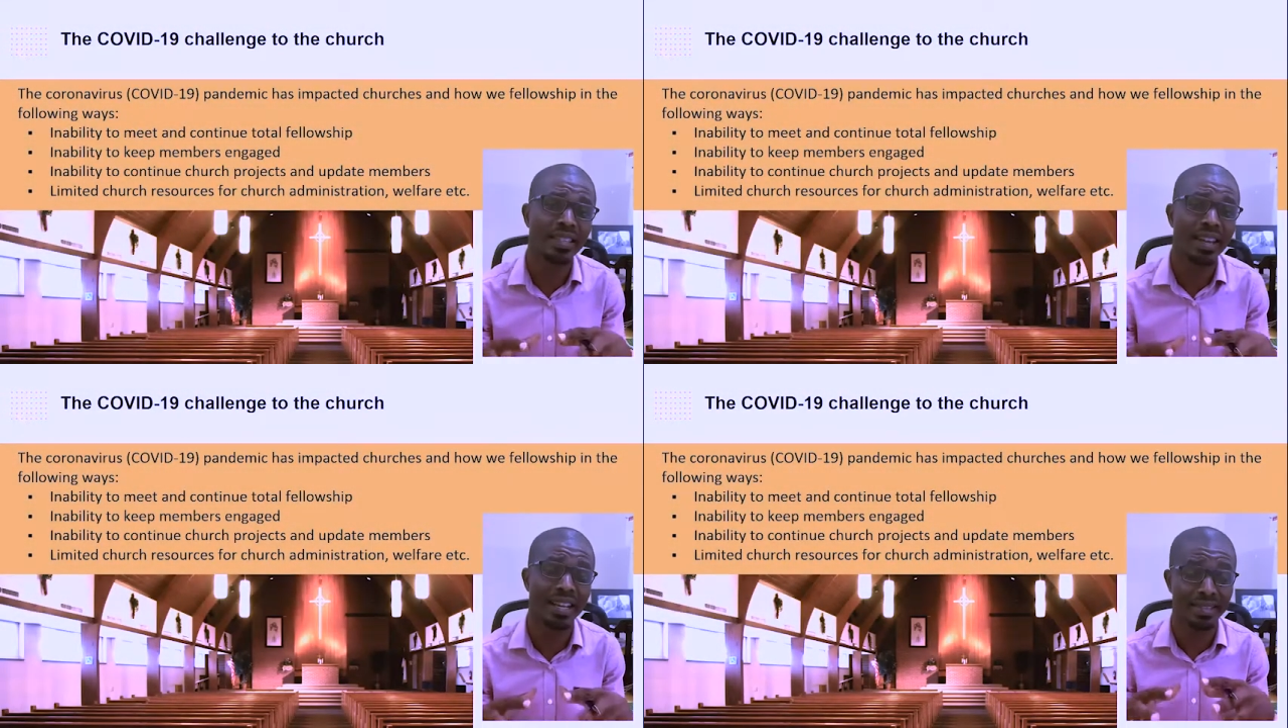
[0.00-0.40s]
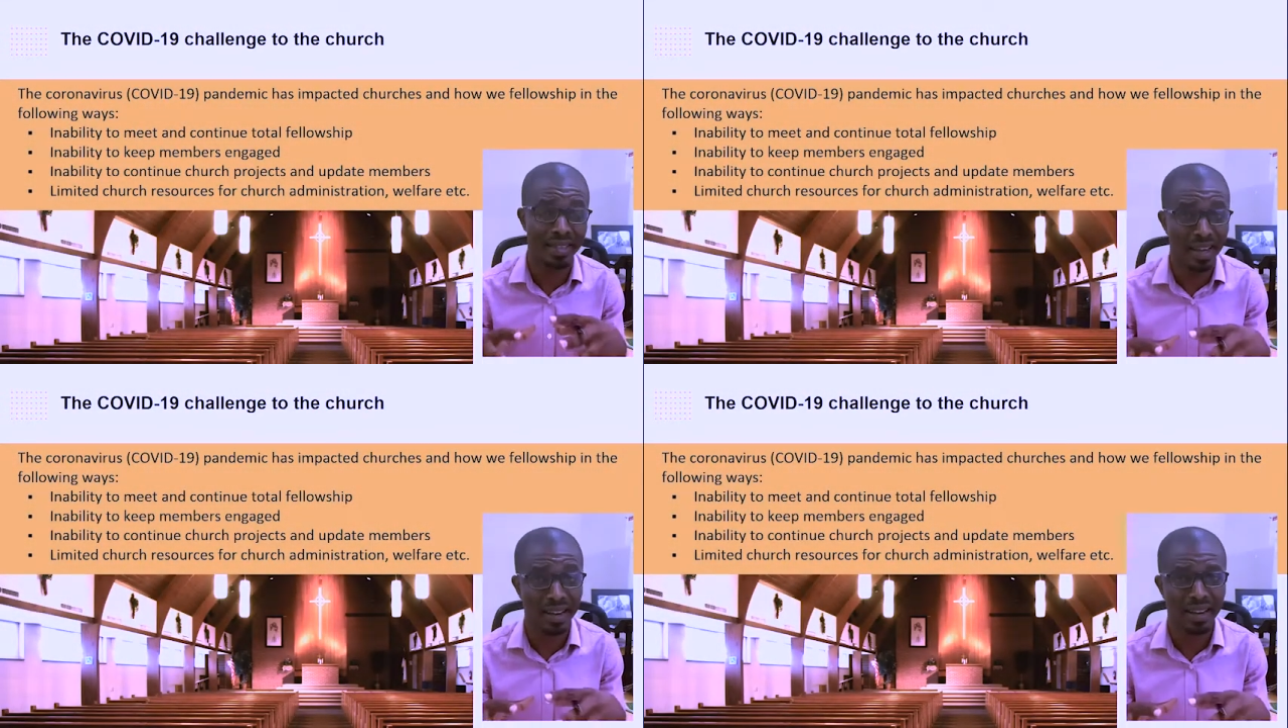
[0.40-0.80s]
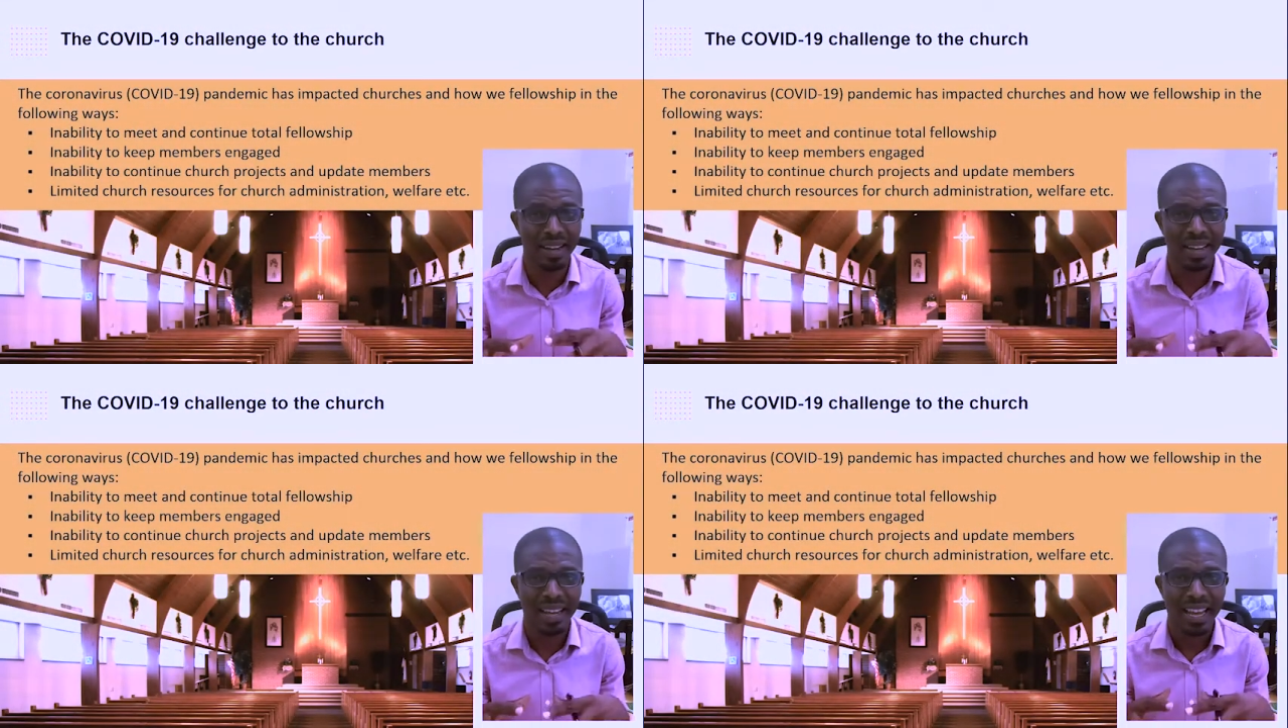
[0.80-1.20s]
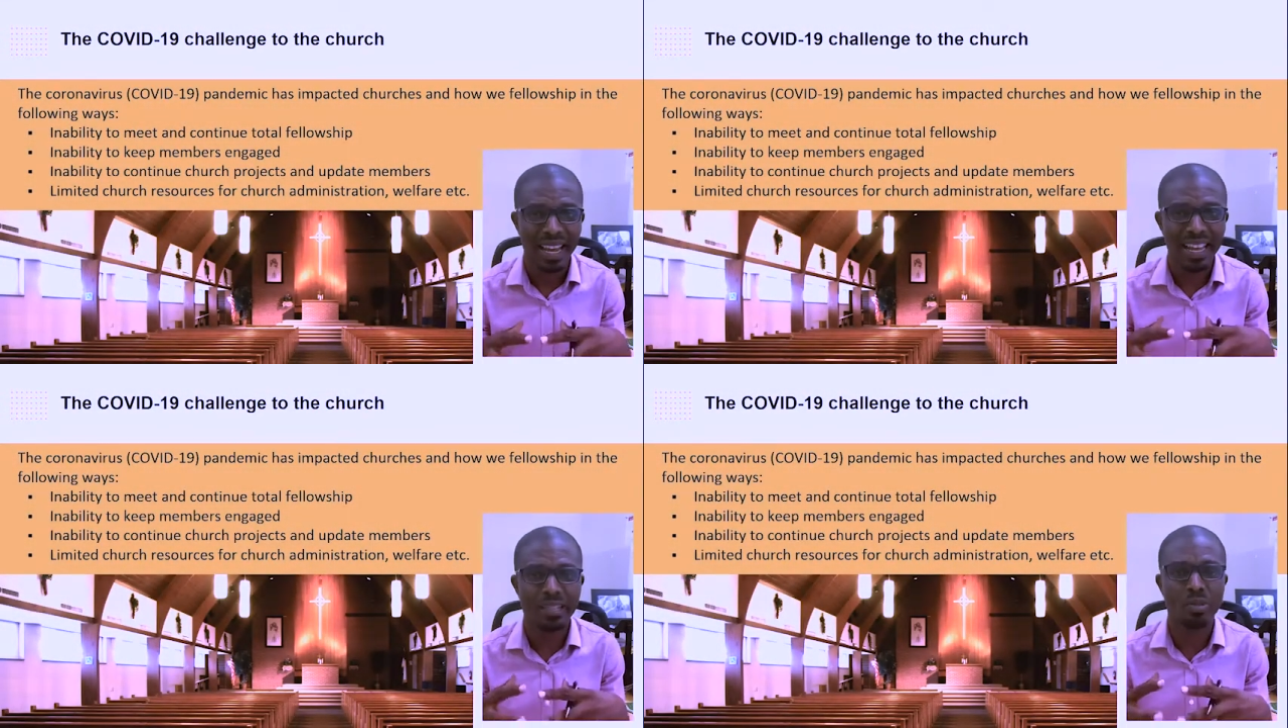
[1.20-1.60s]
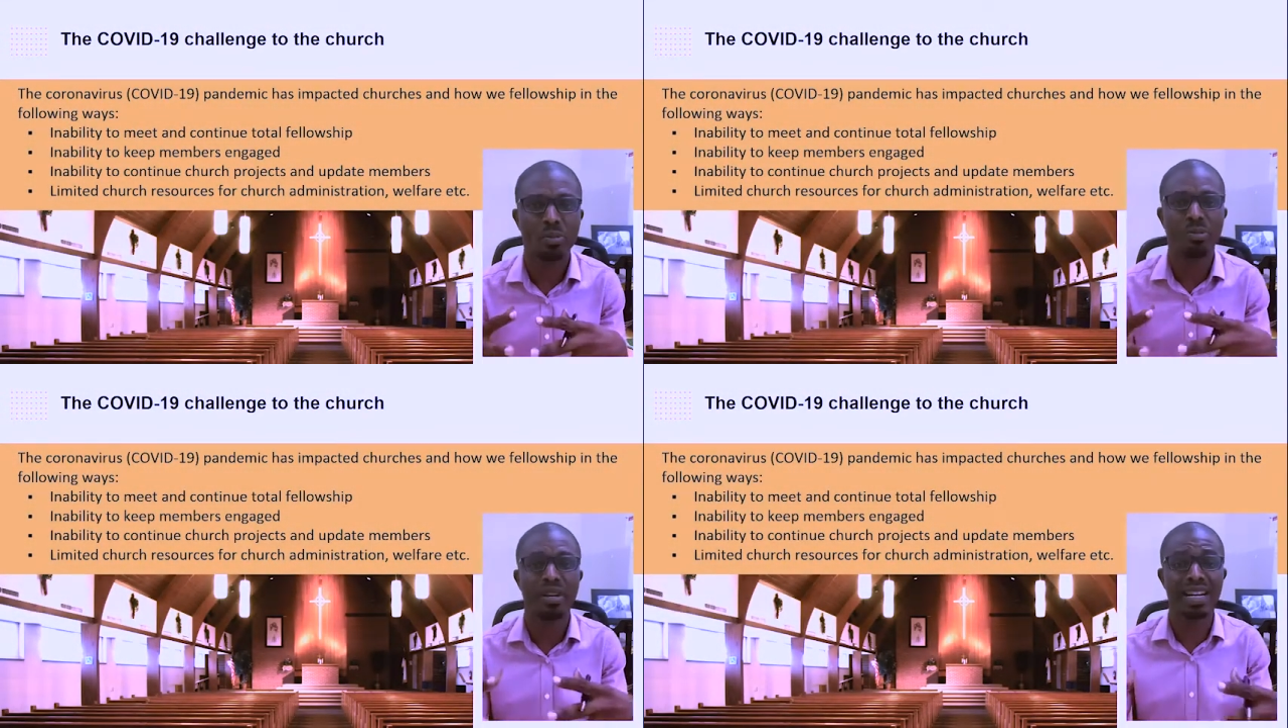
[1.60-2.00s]
has done is to
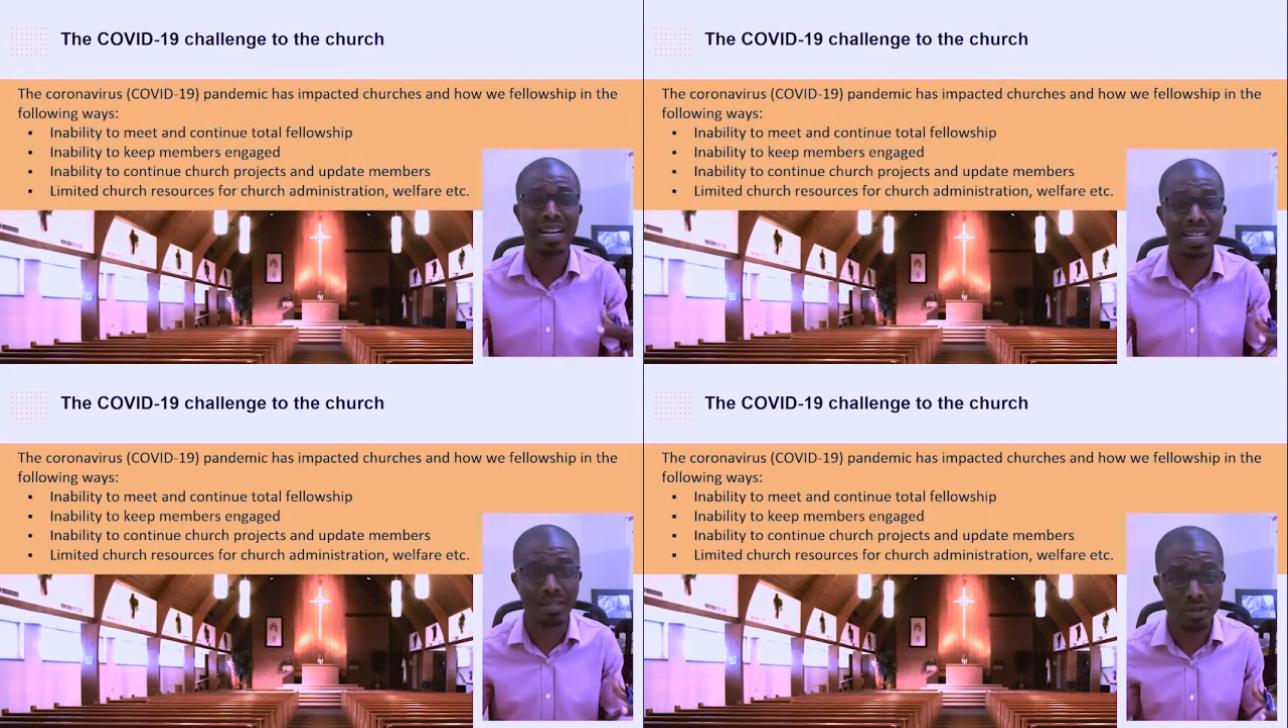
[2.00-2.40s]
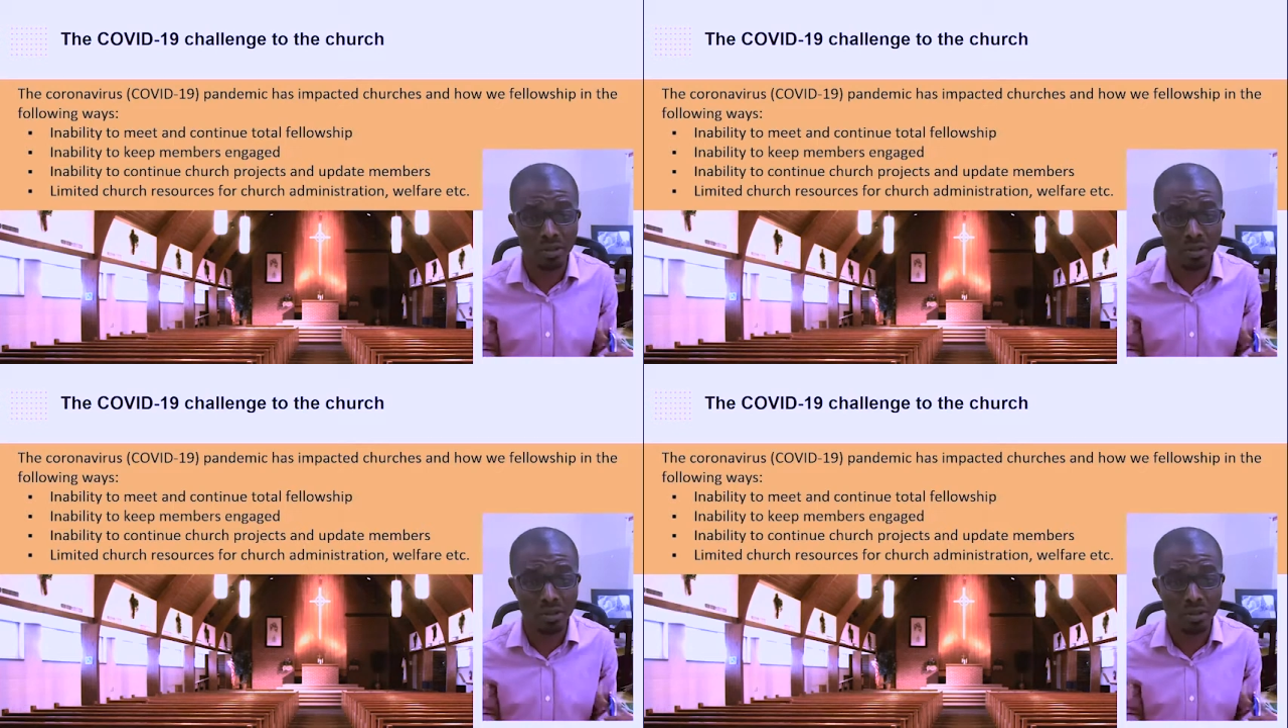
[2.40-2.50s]
bring us